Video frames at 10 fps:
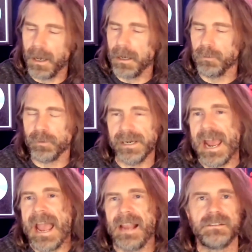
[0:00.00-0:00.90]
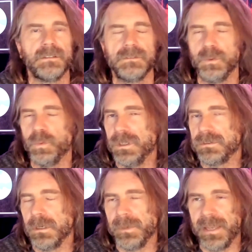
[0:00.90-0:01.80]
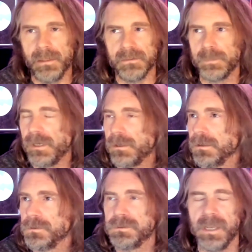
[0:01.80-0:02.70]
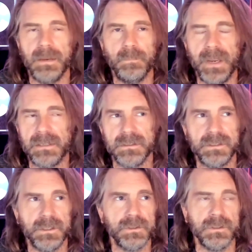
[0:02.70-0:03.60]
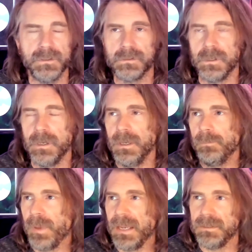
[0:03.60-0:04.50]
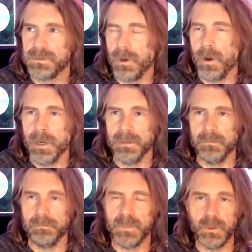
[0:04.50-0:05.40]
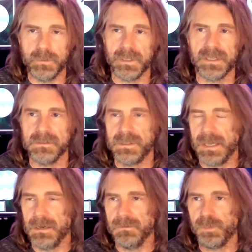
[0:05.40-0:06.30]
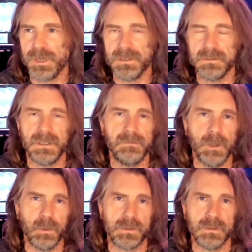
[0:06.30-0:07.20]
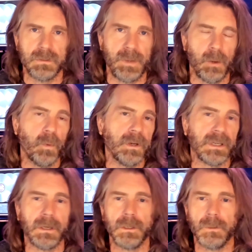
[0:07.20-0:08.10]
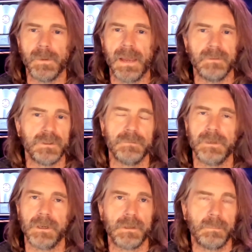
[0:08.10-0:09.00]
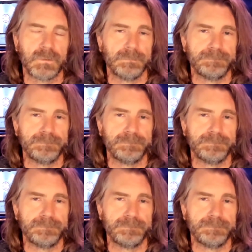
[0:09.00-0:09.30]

react to what's coming out of the speakers and make decisions based on music instead of preconceived notions about what gear you have at your fingertips.